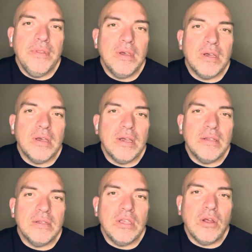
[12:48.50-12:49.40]

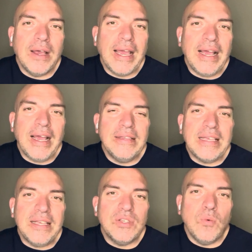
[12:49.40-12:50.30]

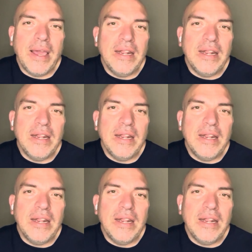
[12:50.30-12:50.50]
As a way